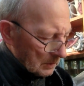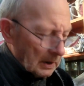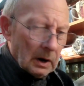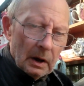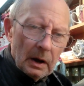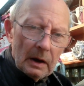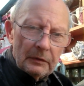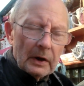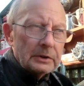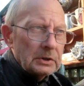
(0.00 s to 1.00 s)
Yeah,
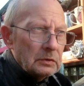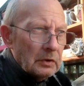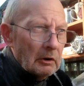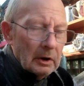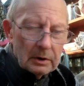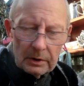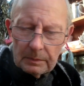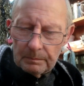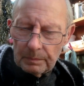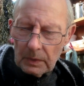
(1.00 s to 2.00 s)
FX is very good.
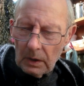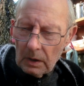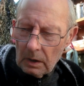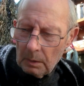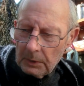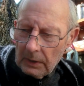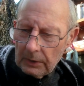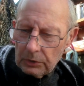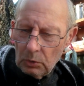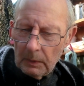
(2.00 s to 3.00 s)
I mean,
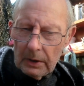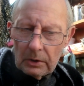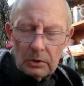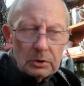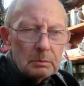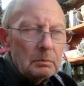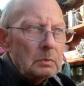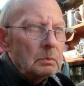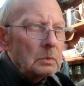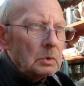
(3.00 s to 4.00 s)
they do make good
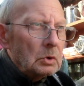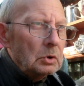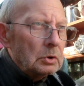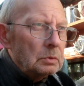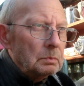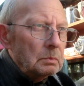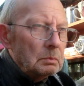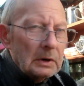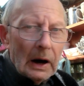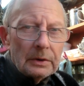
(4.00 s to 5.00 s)

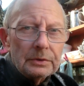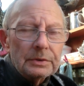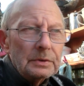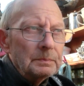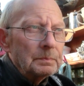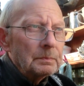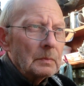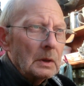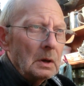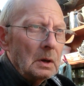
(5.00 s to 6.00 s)
guns,
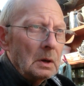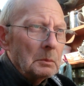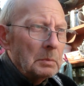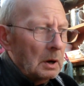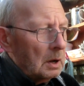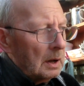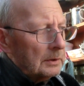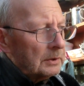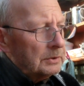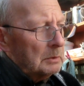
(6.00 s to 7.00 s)
but
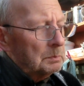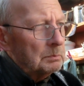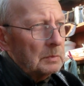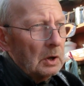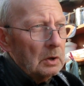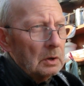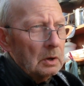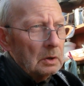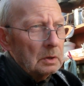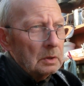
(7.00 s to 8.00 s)
as I said
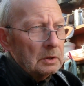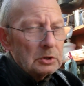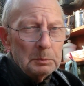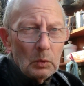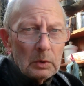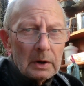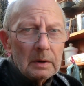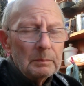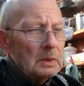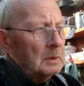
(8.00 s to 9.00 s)
this morning,
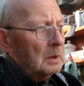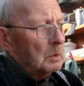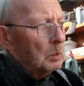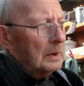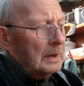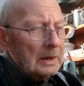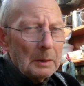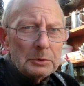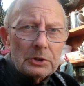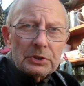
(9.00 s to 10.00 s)
when it
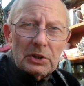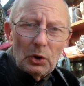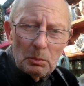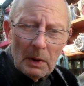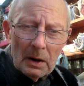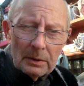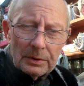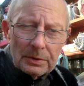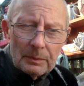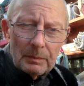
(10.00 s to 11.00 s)
comes to scope
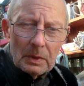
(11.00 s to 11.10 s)
mounts,